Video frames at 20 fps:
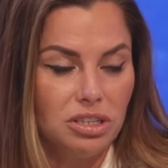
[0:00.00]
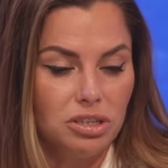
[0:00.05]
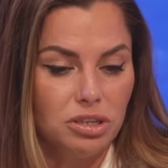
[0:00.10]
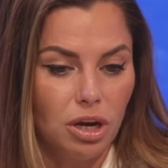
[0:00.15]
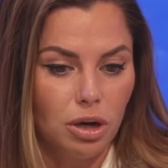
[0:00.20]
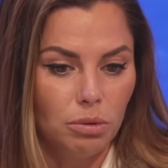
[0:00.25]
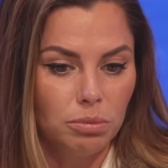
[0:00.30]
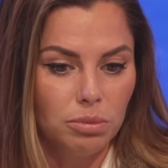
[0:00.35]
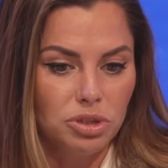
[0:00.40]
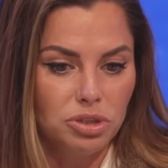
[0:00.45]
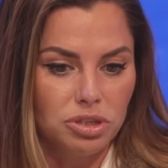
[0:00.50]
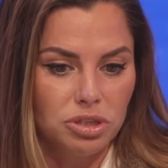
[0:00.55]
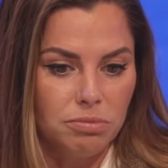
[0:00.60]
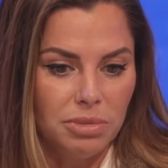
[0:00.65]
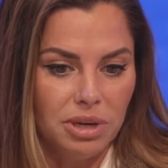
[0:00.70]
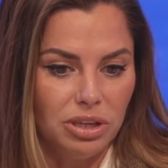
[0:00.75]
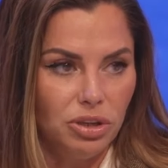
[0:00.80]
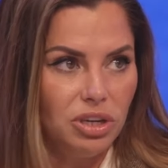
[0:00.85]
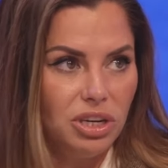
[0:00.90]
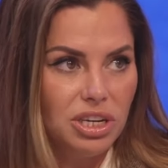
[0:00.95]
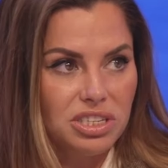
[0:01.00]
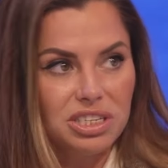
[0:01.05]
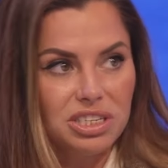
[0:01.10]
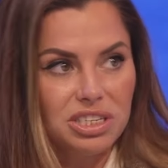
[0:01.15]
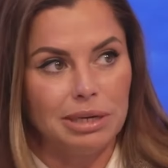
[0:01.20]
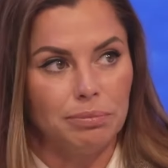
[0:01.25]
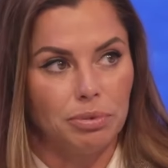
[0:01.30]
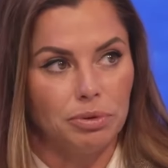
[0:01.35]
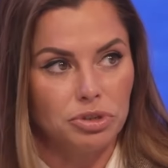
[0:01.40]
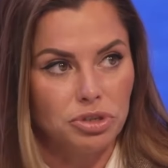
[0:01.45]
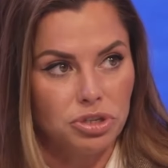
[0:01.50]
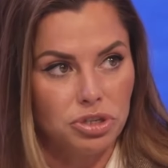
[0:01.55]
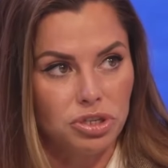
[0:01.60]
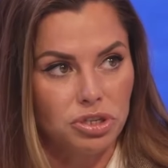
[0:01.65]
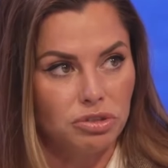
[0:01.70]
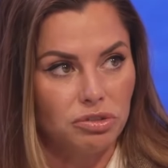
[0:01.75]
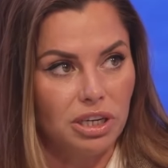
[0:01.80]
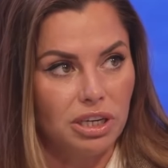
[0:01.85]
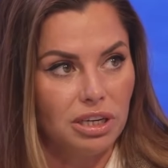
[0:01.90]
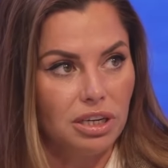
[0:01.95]
And homeless doesn't mean you need to sleep on the
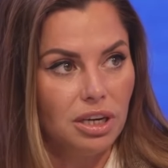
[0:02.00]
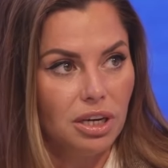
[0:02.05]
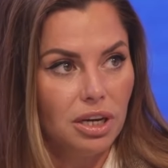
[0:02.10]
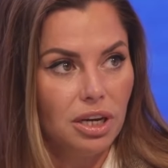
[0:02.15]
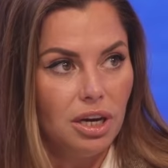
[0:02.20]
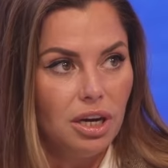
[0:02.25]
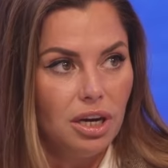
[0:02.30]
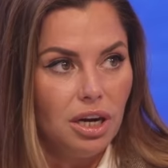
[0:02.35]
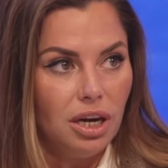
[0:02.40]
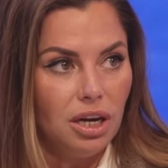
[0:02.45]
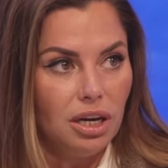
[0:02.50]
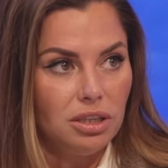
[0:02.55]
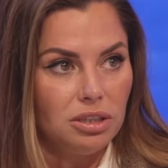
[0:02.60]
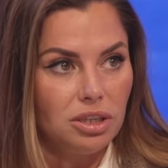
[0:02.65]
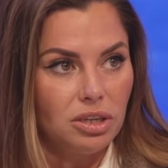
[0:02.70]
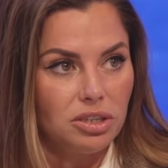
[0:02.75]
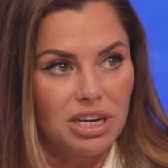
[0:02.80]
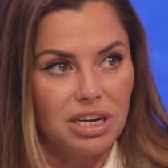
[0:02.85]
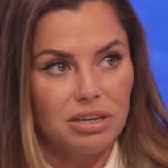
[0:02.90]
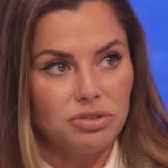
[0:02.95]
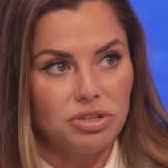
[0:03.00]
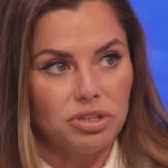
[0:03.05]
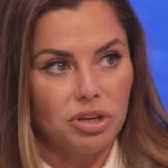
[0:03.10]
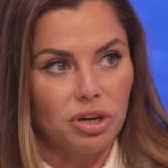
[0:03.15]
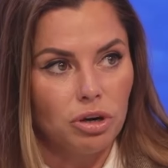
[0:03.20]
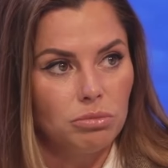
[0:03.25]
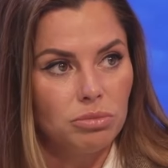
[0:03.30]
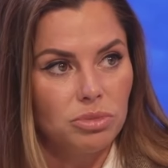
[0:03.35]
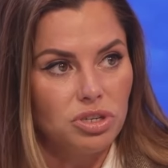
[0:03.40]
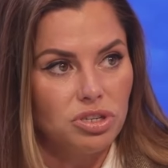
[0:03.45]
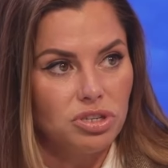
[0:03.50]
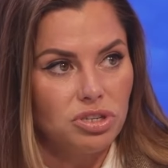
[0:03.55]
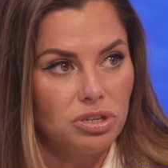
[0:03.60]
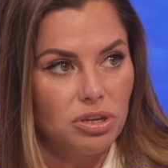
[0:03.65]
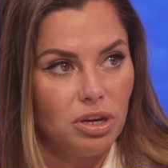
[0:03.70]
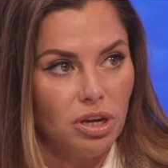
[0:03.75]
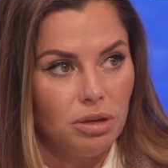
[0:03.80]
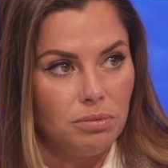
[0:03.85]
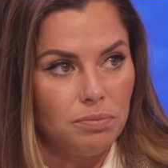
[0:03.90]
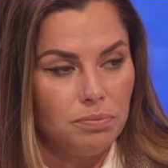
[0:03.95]
street and go down to the homeless,
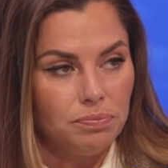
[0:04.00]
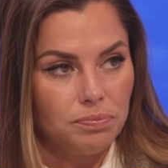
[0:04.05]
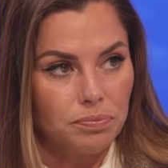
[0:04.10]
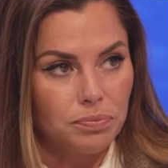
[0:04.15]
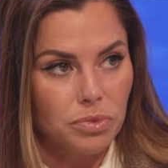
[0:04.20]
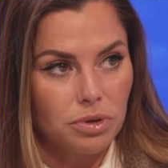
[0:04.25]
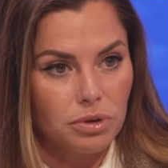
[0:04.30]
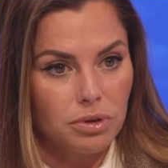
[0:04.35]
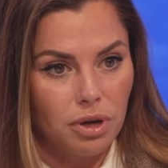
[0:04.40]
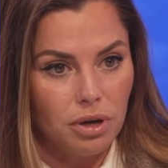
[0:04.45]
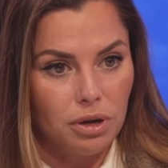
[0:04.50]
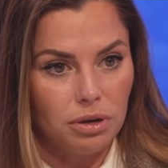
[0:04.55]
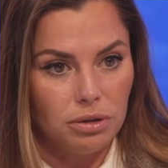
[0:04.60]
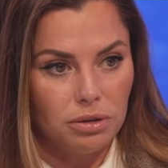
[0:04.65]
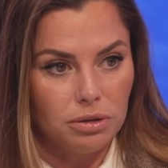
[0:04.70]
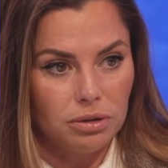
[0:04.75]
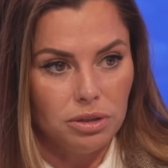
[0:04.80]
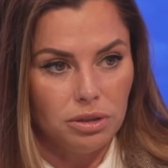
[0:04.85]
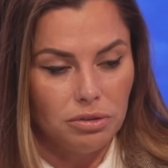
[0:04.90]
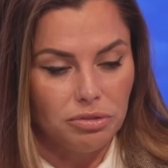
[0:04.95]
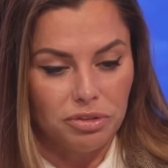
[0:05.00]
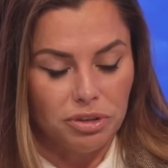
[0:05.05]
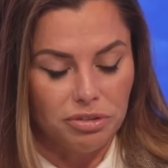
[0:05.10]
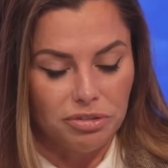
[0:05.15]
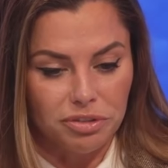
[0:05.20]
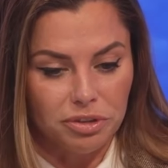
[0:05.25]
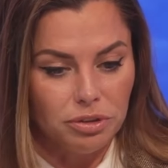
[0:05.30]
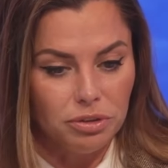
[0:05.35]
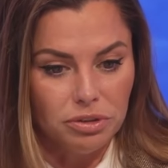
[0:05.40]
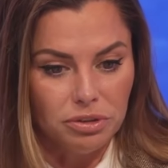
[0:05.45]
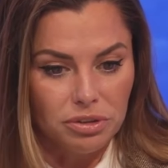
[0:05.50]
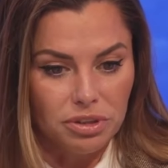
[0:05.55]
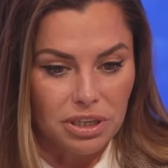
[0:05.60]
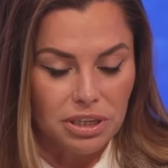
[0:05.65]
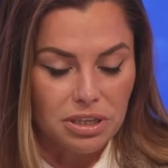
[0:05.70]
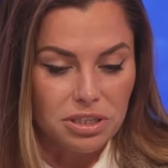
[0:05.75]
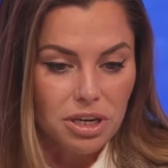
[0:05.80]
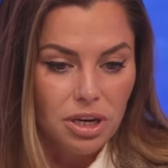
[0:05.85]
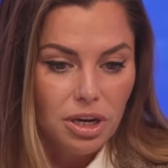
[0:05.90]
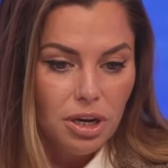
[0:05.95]
for the food and
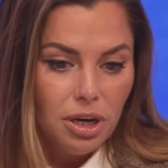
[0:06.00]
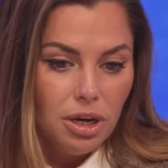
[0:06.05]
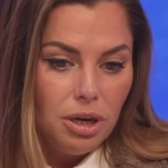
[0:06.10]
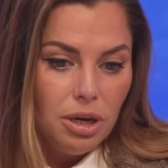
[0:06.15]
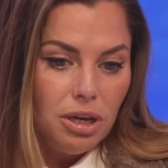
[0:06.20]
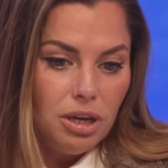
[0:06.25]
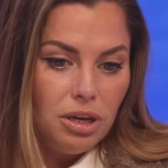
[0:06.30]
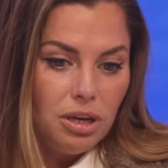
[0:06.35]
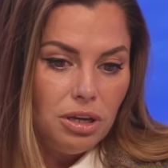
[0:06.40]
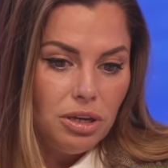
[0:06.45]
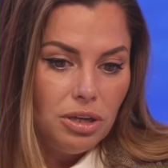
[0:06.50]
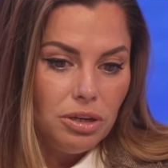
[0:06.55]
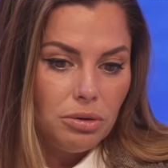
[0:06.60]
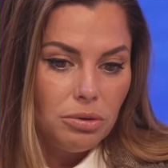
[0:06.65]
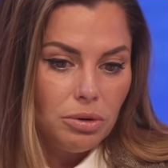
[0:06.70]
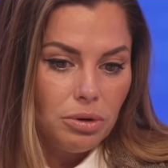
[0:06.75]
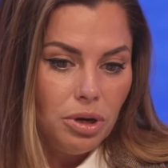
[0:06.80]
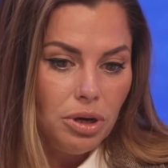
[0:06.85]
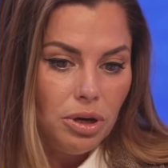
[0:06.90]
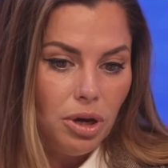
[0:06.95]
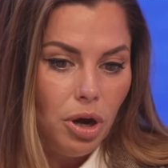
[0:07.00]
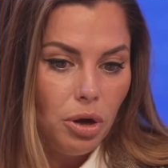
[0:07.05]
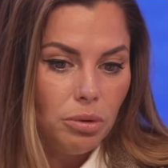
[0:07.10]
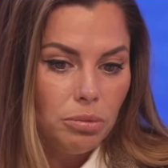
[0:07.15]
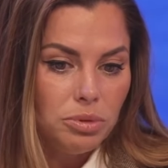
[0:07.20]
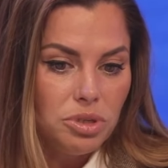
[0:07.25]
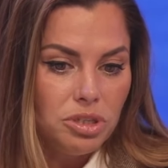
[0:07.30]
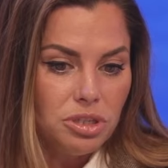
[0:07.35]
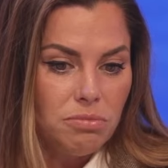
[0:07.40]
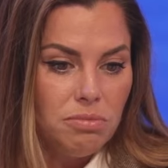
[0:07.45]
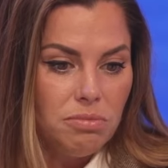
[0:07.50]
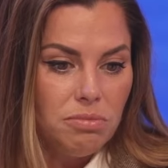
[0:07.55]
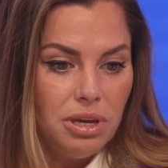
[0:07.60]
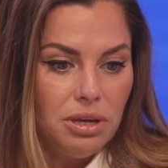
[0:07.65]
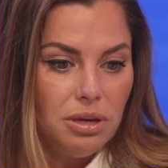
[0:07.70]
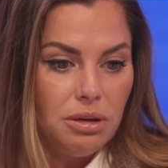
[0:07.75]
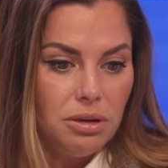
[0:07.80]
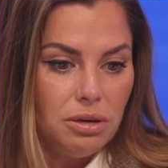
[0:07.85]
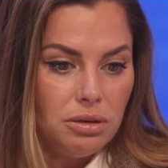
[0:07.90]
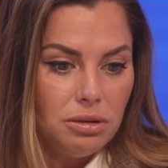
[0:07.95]
things. Homeless can
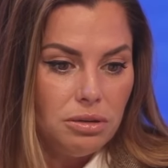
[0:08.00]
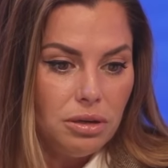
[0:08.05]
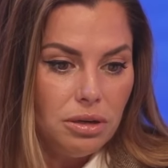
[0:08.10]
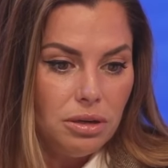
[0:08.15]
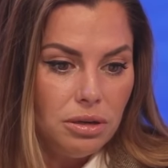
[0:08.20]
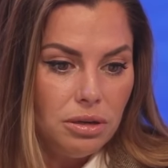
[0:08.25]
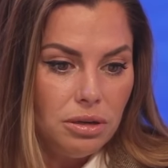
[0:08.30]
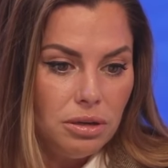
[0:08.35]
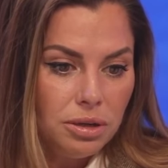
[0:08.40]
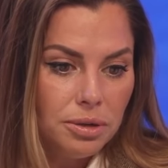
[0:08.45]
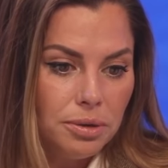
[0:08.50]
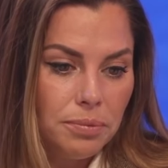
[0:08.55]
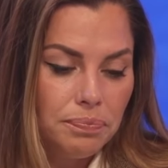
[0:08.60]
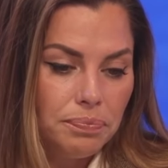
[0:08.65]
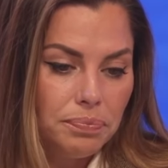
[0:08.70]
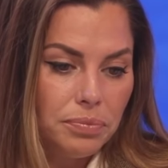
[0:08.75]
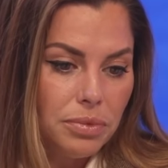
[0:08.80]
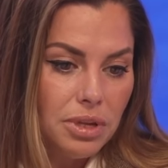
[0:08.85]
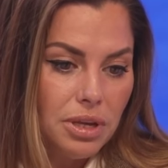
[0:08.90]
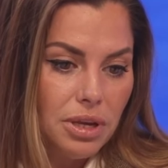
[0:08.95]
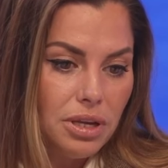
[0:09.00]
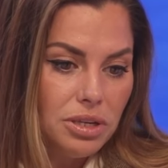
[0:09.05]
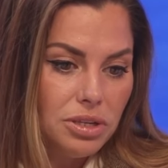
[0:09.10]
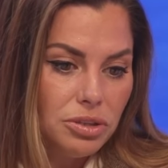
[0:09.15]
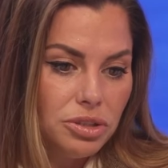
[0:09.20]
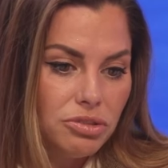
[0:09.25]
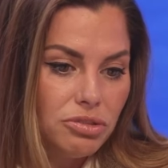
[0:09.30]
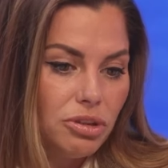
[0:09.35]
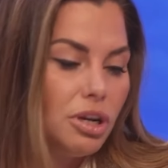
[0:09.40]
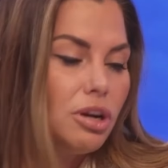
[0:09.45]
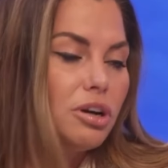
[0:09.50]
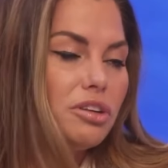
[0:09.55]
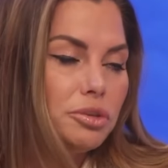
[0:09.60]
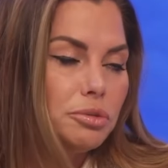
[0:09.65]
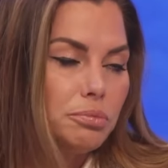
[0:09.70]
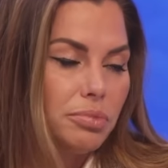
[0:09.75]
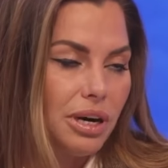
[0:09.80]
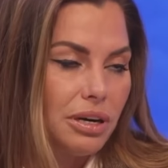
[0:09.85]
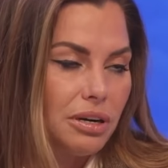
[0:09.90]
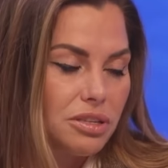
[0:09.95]
be, it's under a lot of
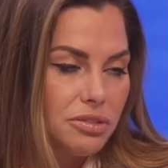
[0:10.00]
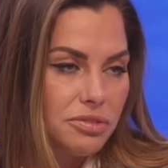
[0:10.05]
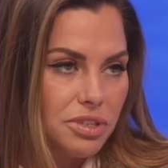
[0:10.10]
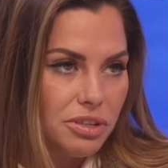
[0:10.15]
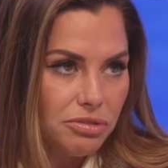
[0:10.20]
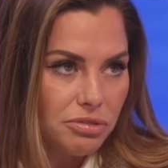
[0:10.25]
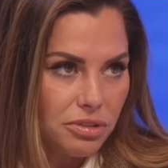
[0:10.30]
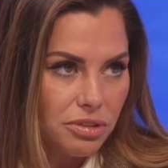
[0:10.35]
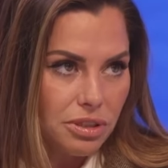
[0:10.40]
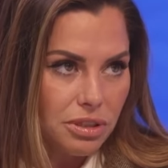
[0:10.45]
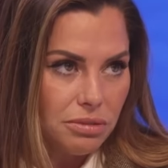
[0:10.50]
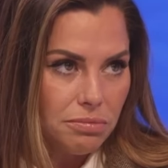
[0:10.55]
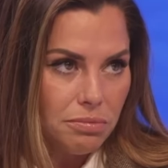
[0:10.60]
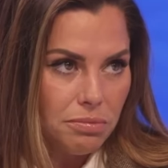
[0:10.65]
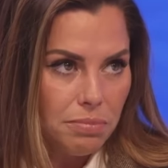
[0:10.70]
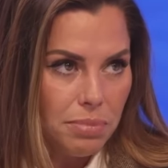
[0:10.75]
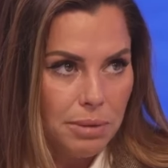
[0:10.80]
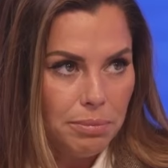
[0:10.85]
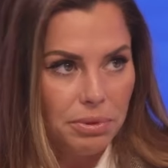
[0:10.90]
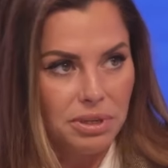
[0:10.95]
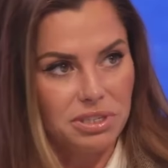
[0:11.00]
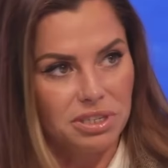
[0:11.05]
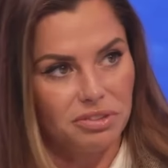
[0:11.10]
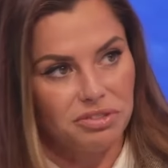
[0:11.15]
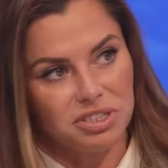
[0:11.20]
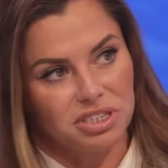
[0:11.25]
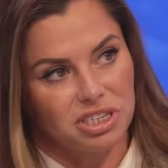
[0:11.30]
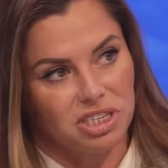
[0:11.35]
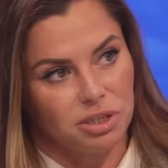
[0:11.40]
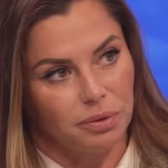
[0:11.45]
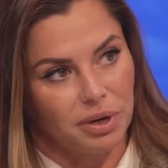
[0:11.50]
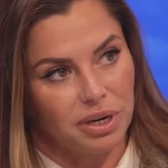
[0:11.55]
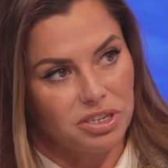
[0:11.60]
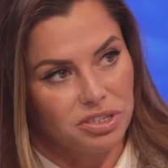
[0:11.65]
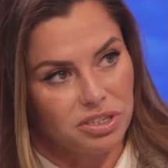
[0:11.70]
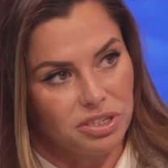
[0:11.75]
umbrellas of different people in different situations. When you make